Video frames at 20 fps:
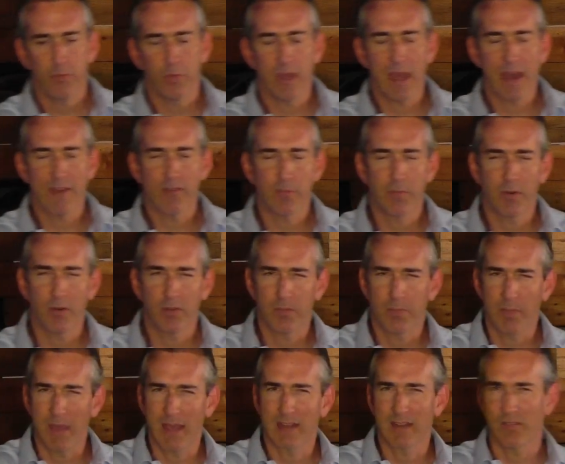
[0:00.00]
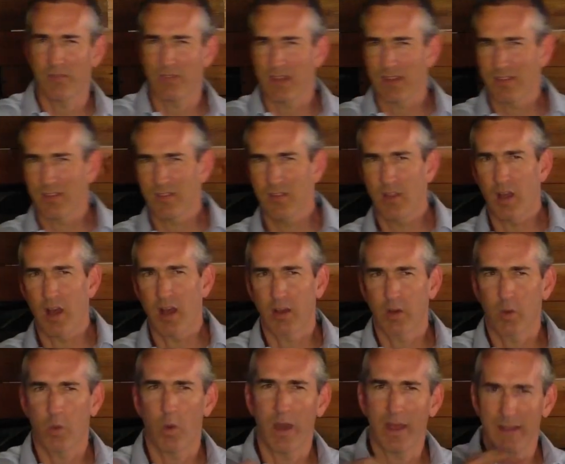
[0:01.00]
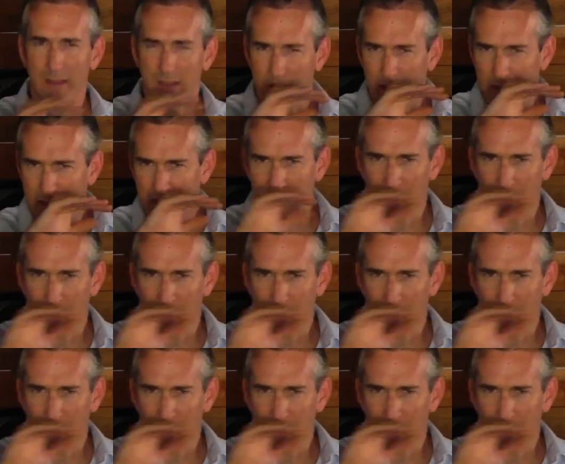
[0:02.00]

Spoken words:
have a perspective that's not quite in